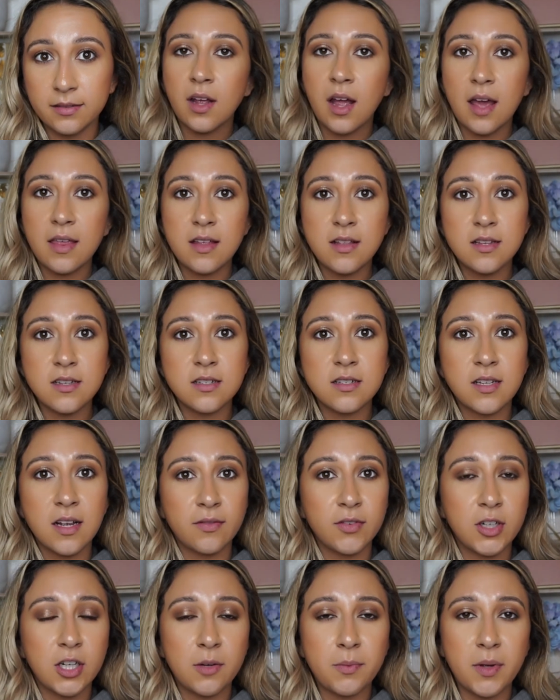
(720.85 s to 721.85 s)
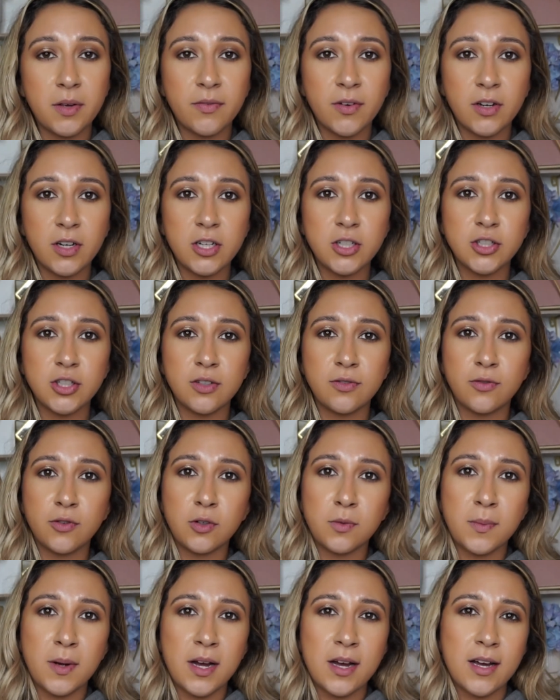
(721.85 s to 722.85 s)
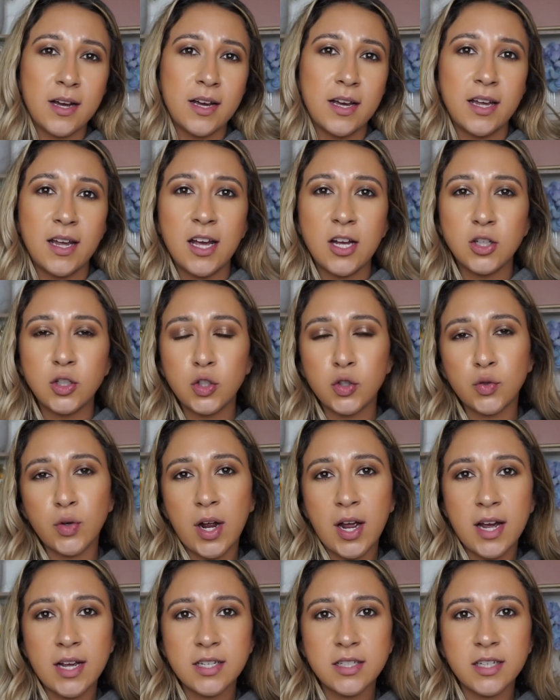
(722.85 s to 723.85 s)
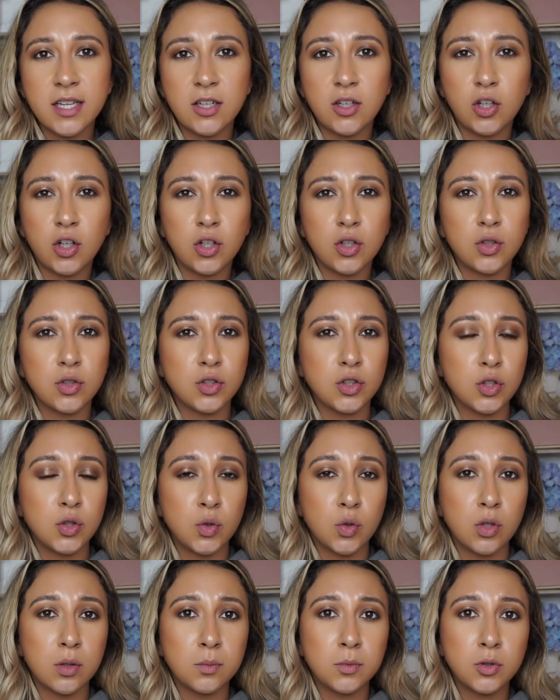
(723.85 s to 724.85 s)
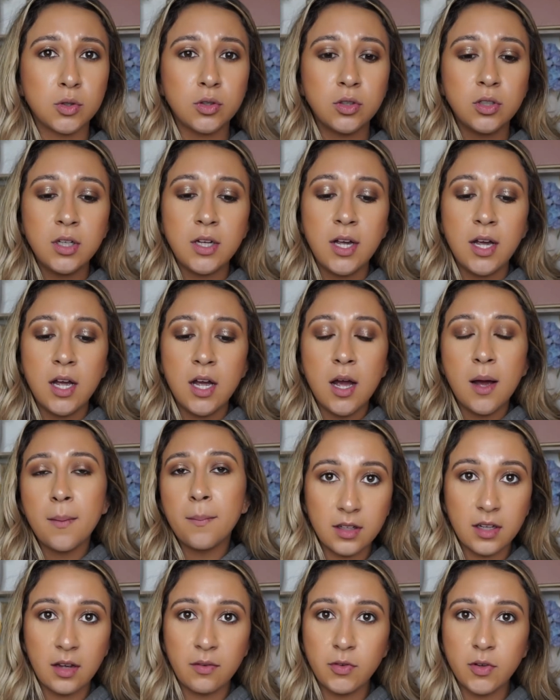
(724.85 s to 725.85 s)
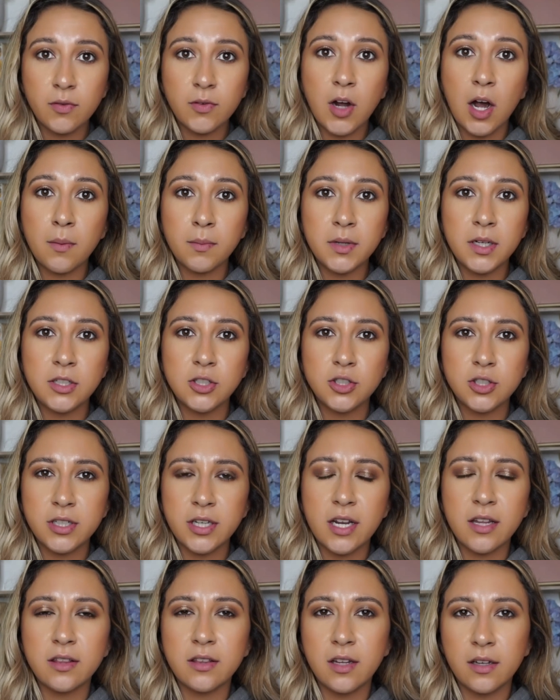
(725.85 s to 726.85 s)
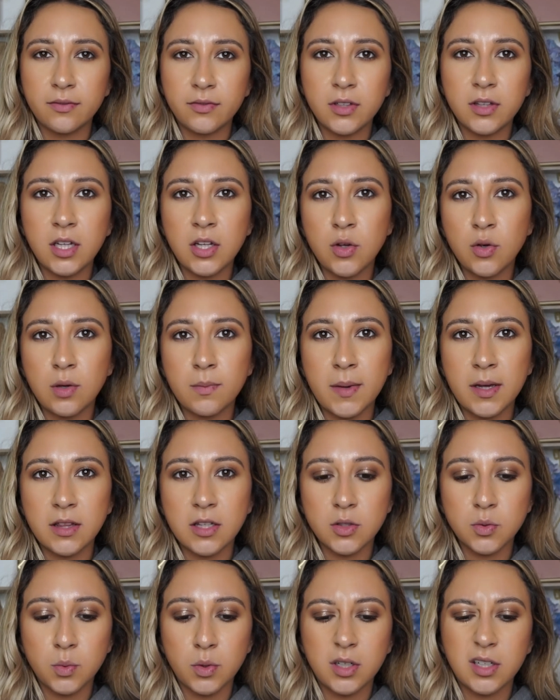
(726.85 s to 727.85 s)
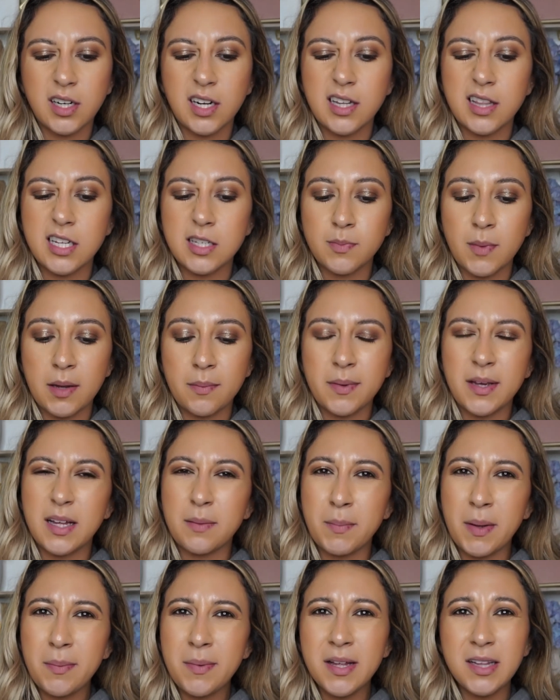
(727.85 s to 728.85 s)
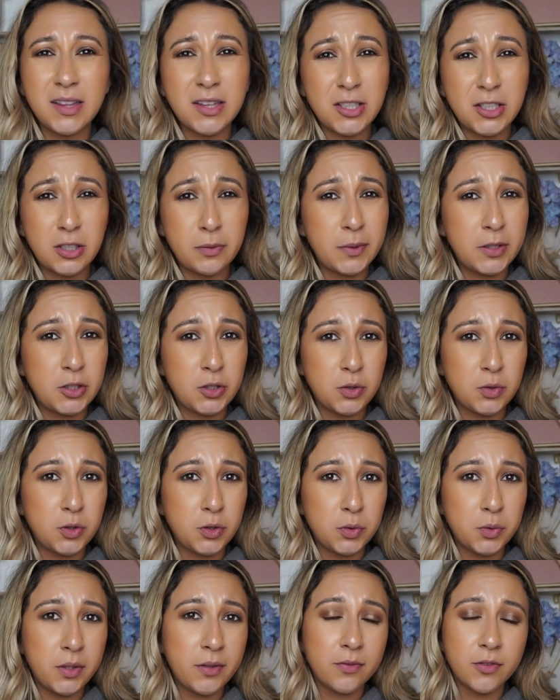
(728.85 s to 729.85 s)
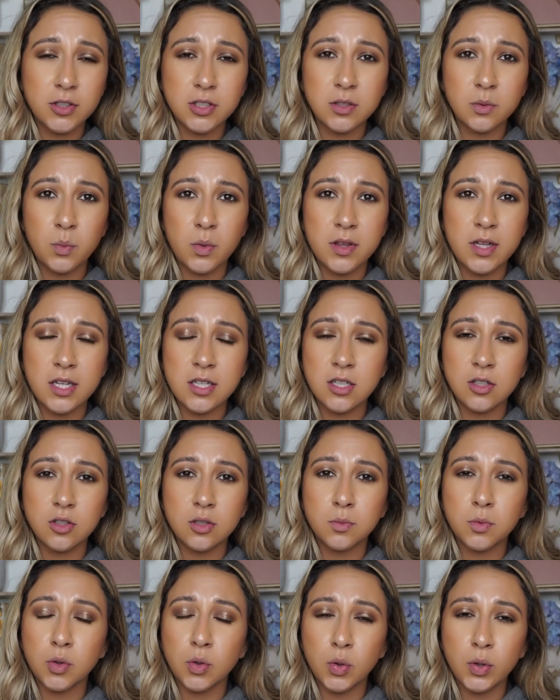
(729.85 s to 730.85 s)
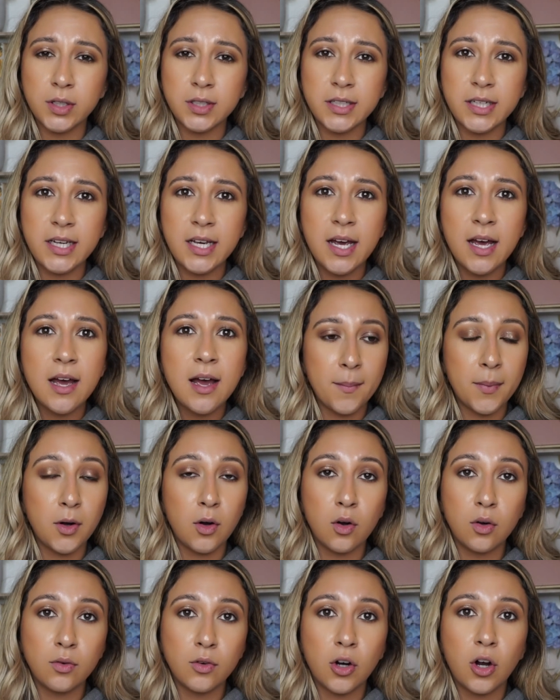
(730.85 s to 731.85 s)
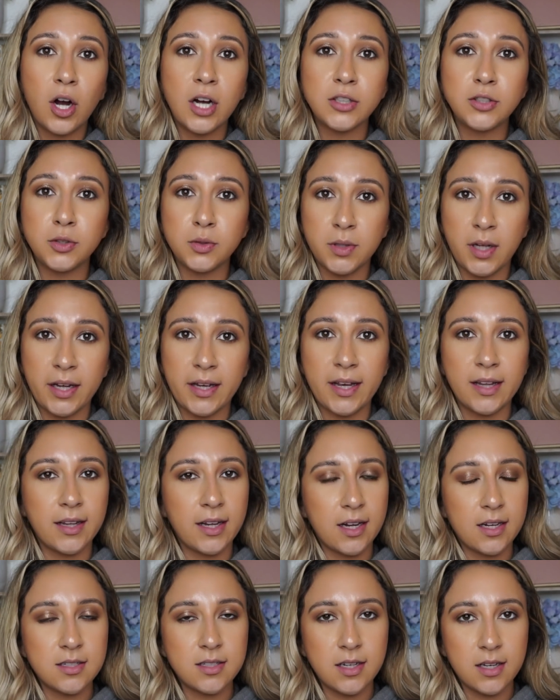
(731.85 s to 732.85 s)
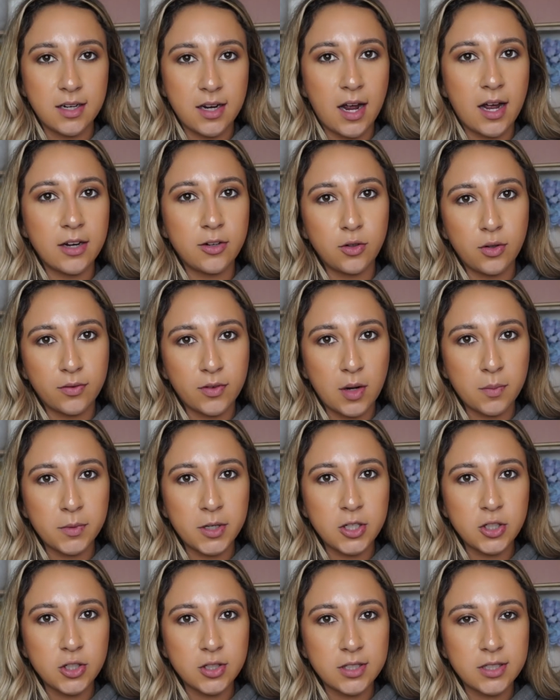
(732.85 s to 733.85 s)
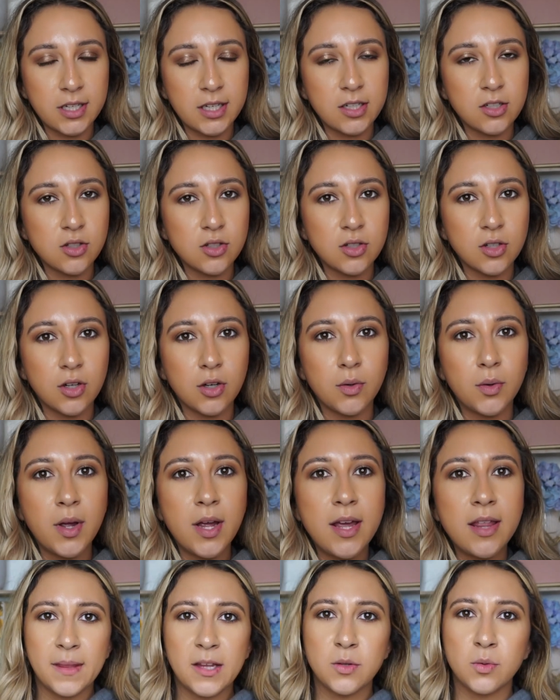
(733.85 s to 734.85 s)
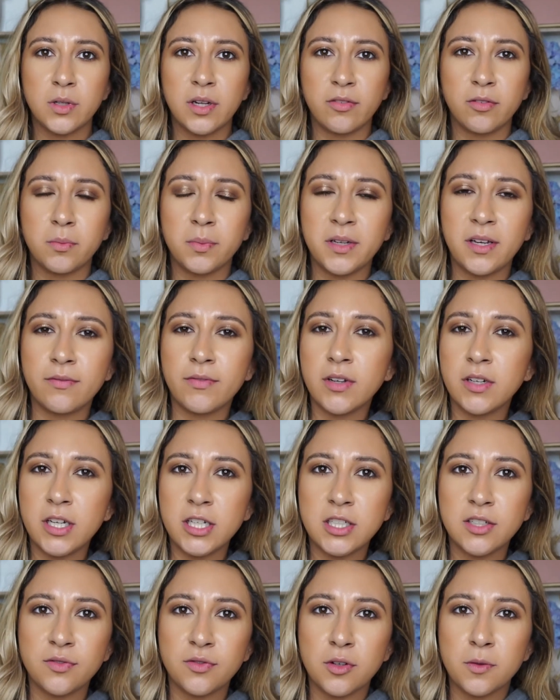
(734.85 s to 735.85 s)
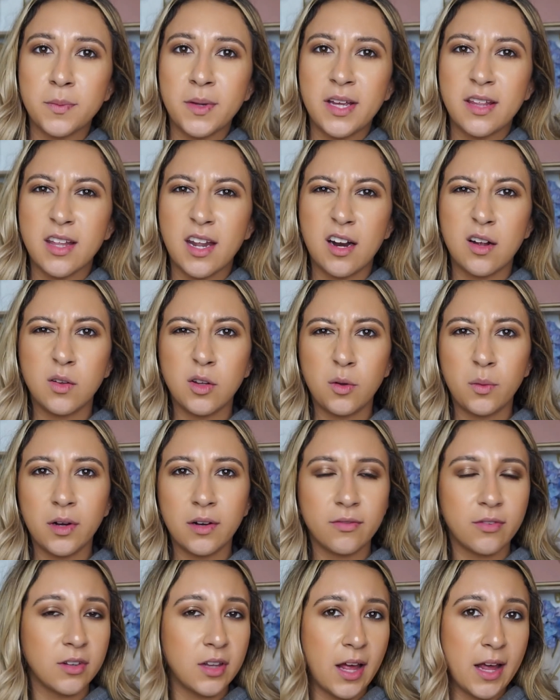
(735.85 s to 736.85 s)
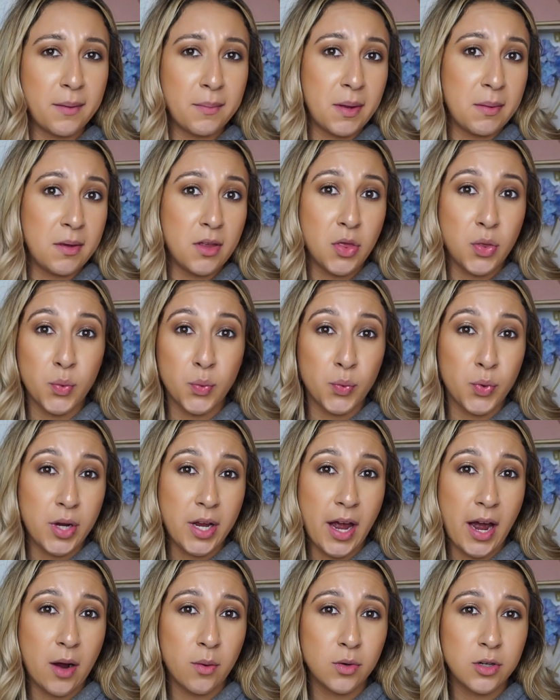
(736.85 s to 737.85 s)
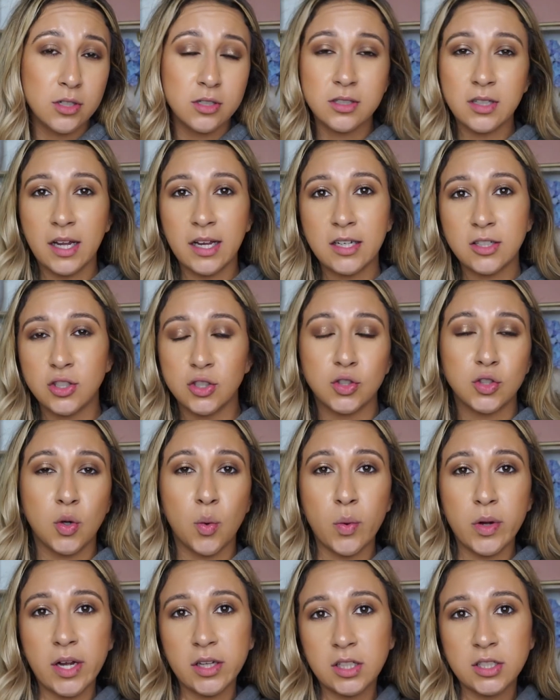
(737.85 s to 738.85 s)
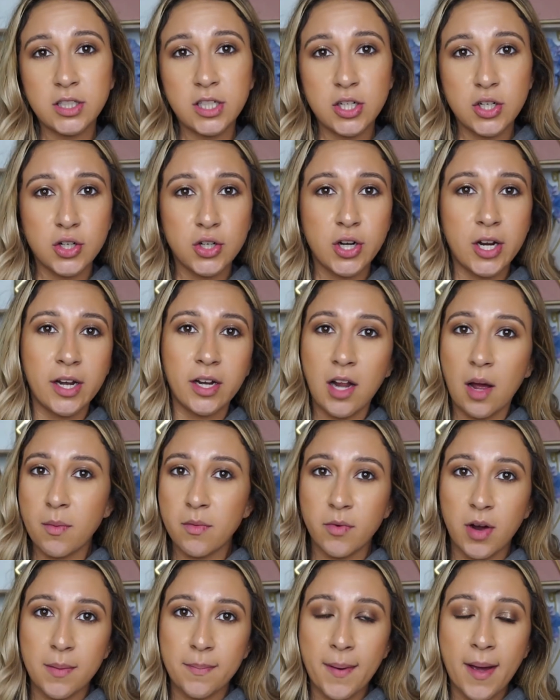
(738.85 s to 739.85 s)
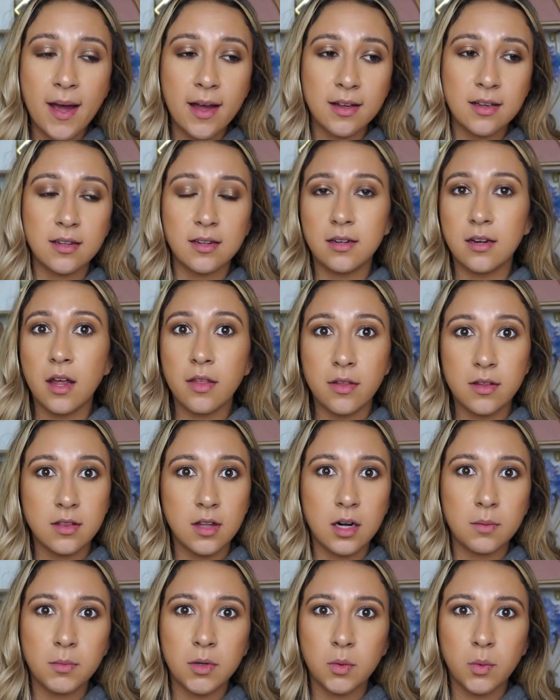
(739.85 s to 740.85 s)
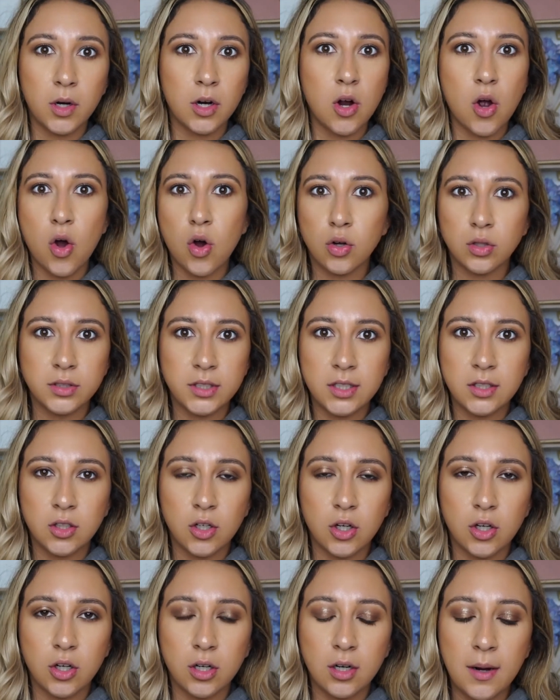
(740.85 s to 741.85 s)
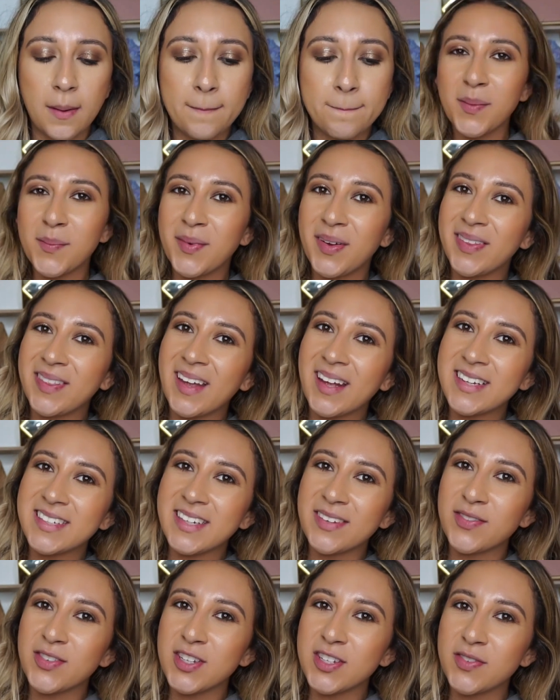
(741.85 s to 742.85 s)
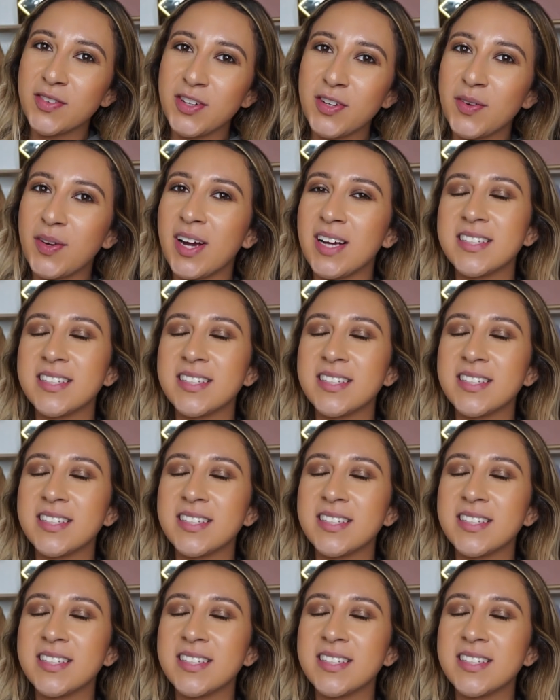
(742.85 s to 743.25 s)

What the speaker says: I think this is definitely going to be a foundation for my dry skin girls to normal. If you have combination skin, I definitely think you can make this work. This might be maybe a little bit too dewy for someone that's a little more oily, but overall I do like it. Like I said, I do have combination skin, so this will definitely be a foundation for me that I only wear for like maybe 3 hours, like just going out to dinner and coming right back. Nothing that I'm going to wear all day long. But that is it for this video, guys.